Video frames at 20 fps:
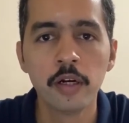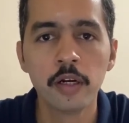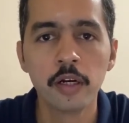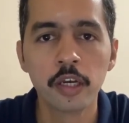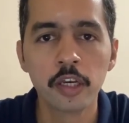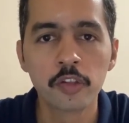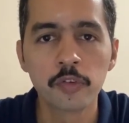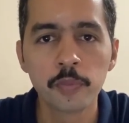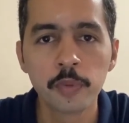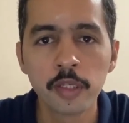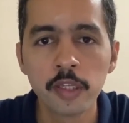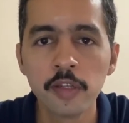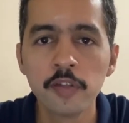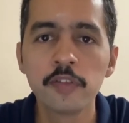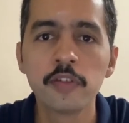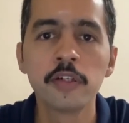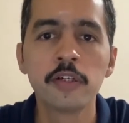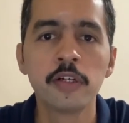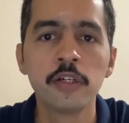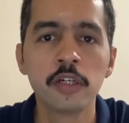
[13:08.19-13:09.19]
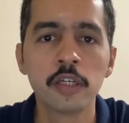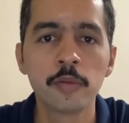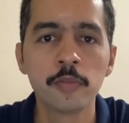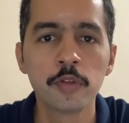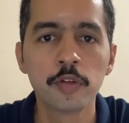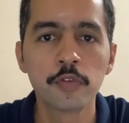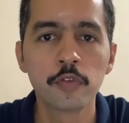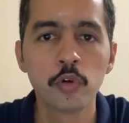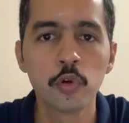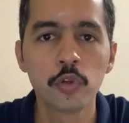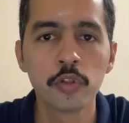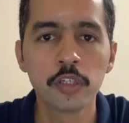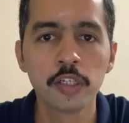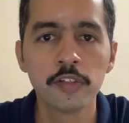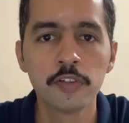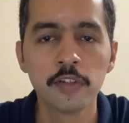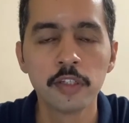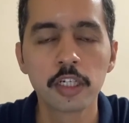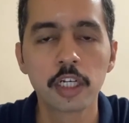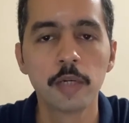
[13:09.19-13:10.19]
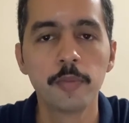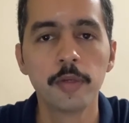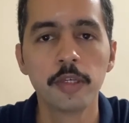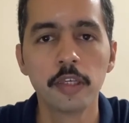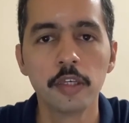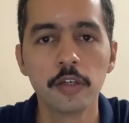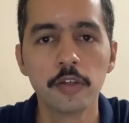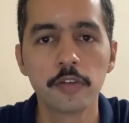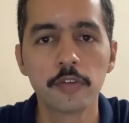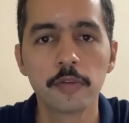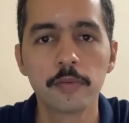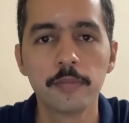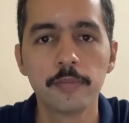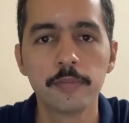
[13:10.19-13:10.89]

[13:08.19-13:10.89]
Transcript: experience it in terms of growth rates in the coming years.